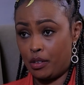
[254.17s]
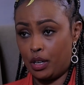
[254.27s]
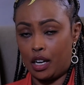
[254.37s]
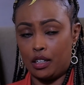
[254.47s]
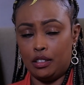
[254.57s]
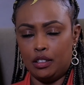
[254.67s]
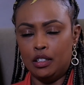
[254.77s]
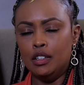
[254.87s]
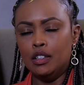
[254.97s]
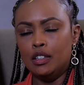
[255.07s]
teary like,
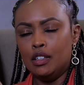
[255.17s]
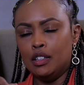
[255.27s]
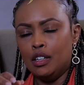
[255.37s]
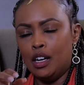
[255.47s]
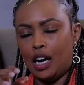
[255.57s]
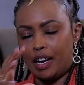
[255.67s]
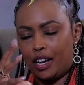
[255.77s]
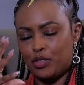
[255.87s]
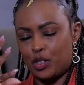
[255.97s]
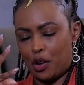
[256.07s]
I give